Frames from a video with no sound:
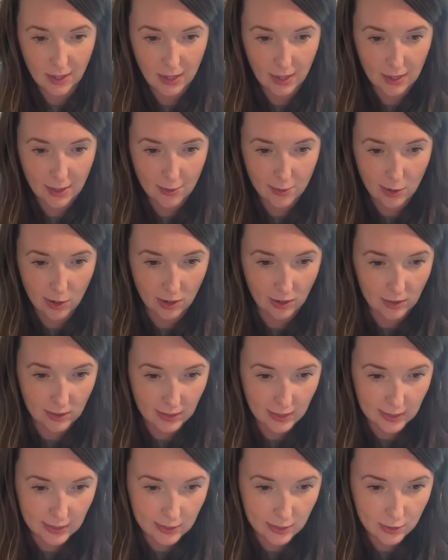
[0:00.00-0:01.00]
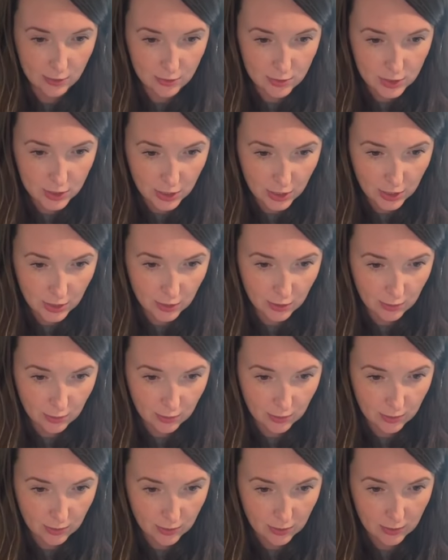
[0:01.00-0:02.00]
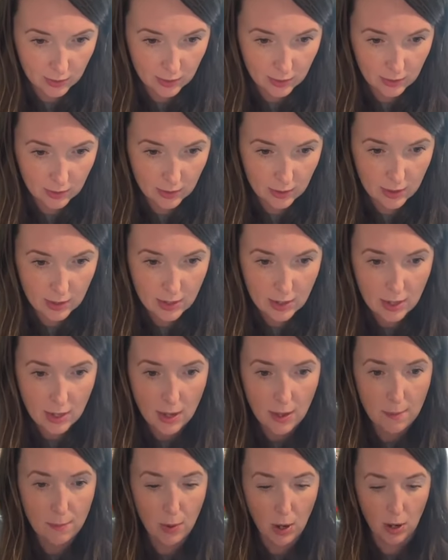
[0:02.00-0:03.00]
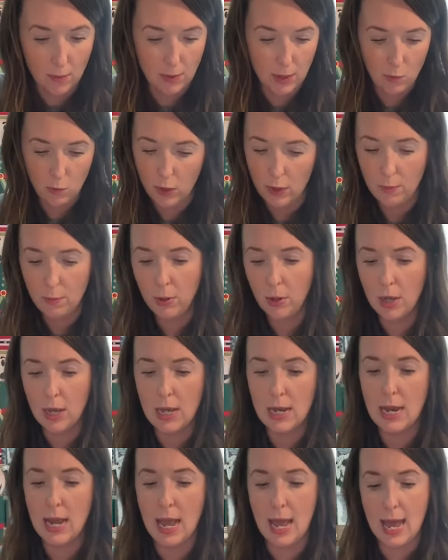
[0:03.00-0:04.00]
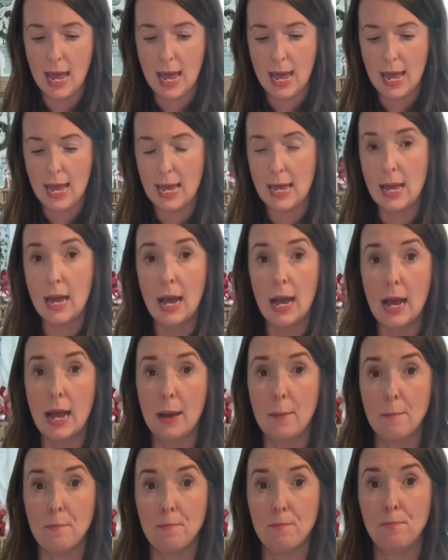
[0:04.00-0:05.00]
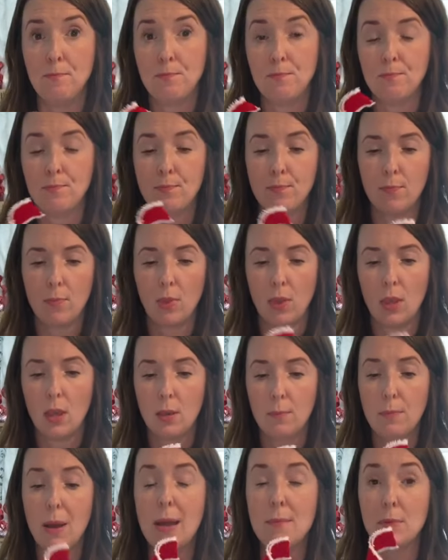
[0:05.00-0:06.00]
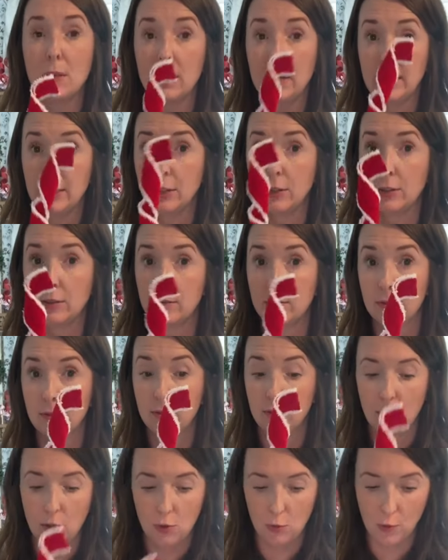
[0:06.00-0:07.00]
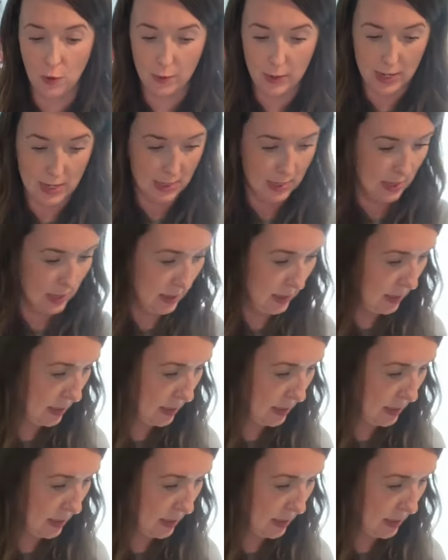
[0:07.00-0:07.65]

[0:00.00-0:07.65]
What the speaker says: Thank you, Arlene. You too. Barbie, we put a pipe cleaner through it.